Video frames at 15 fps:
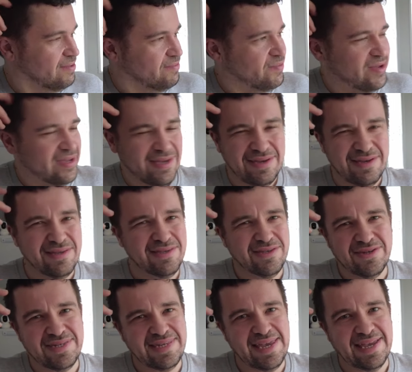but
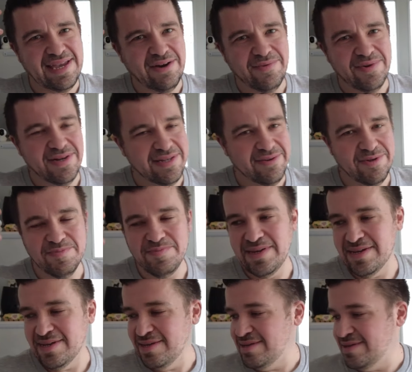just take our word, it was
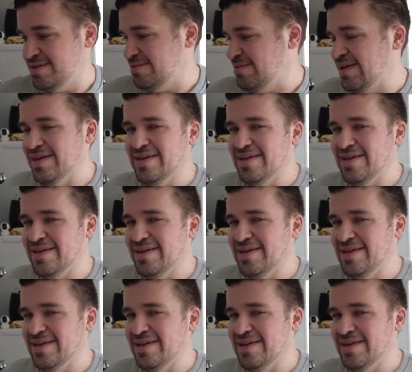Ming. Uh,